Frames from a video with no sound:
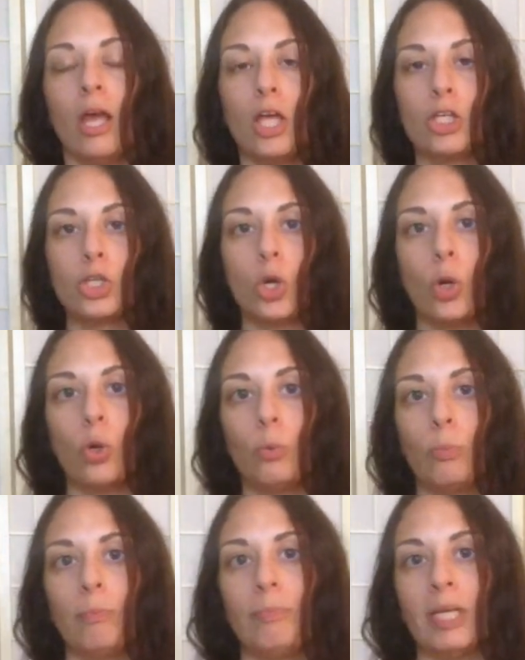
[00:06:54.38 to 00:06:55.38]

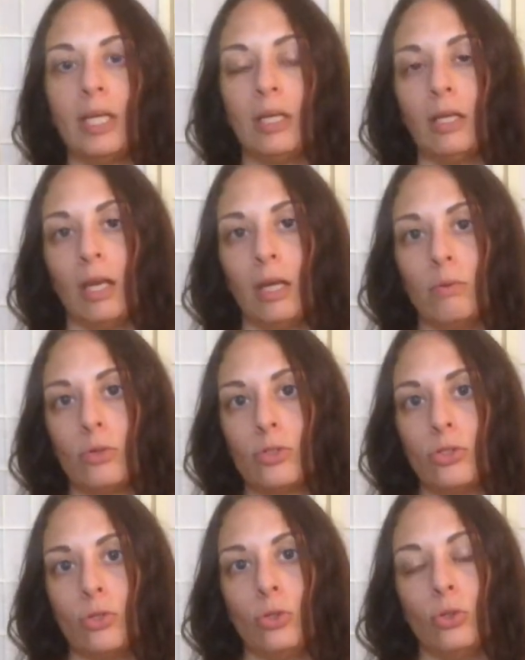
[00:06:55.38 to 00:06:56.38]
So being able
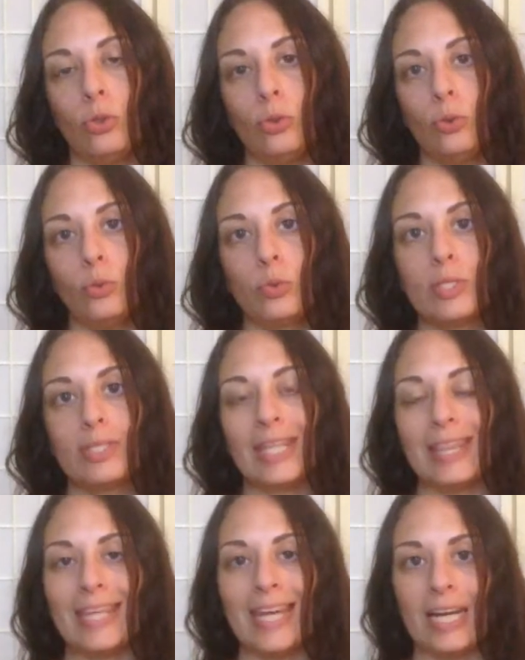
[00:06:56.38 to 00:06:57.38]
to
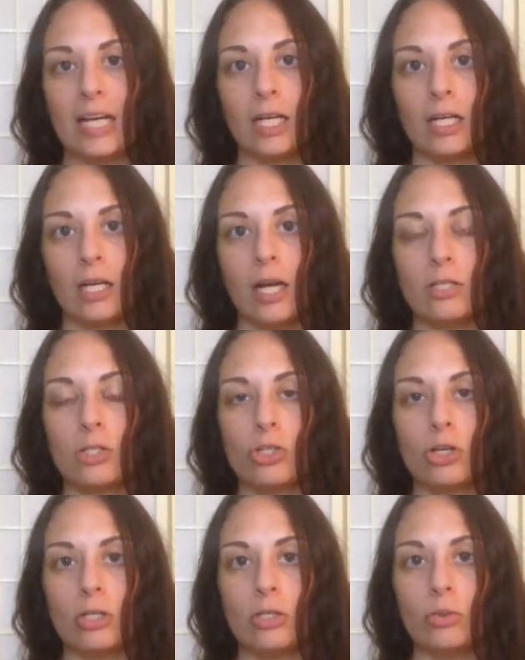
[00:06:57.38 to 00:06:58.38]
sit there and
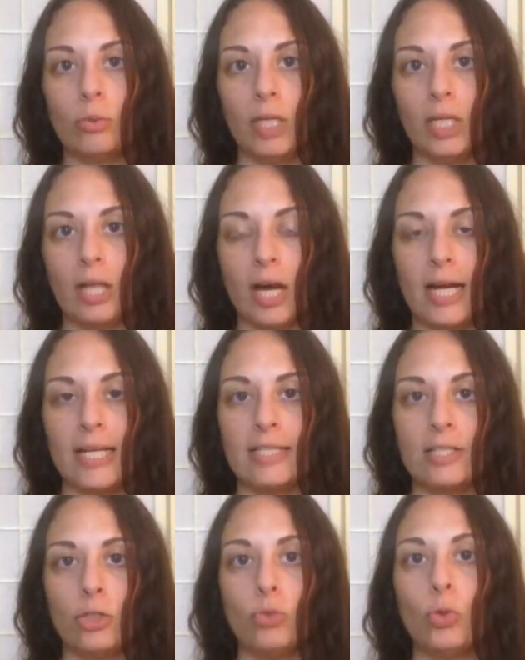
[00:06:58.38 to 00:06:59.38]
start to realize
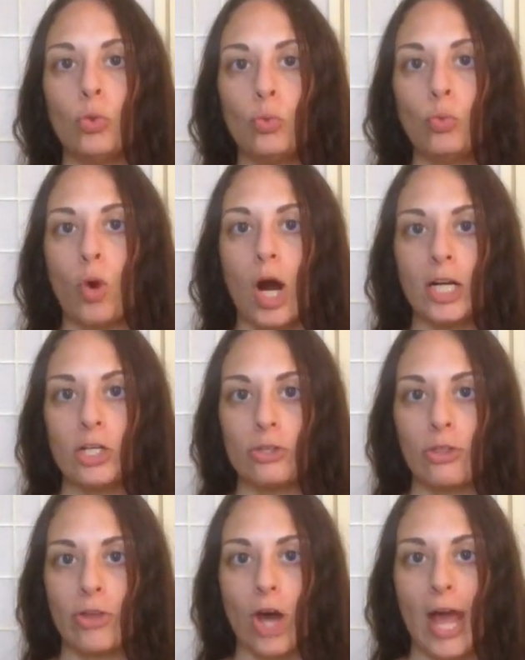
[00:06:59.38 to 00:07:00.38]
that you can watch a
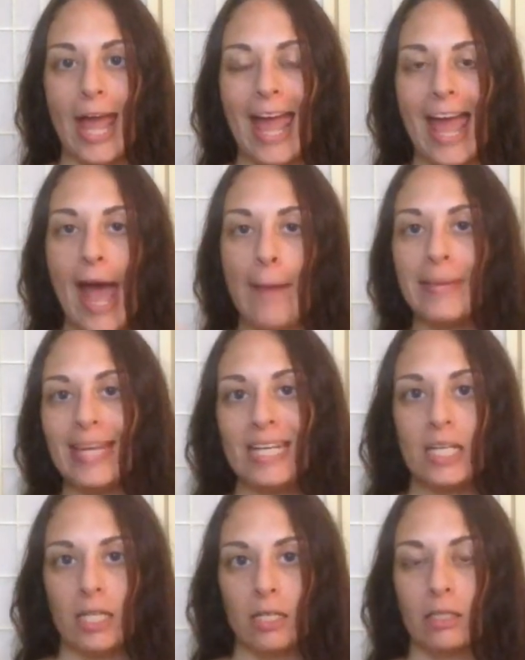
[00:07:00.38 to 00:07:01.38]
thought
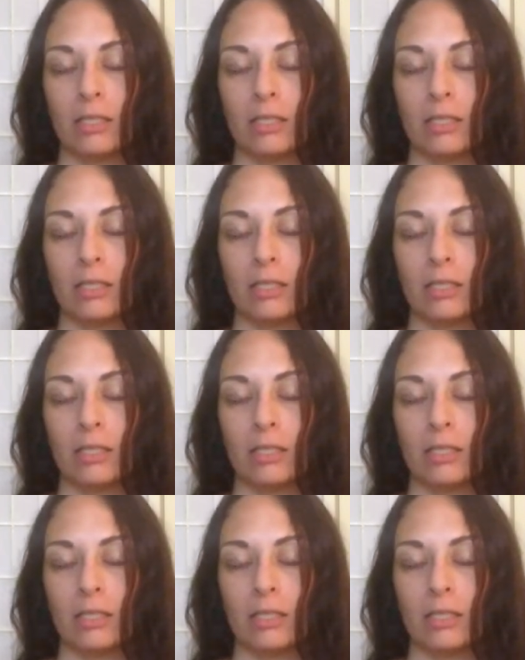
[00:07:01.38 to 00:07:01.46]
happen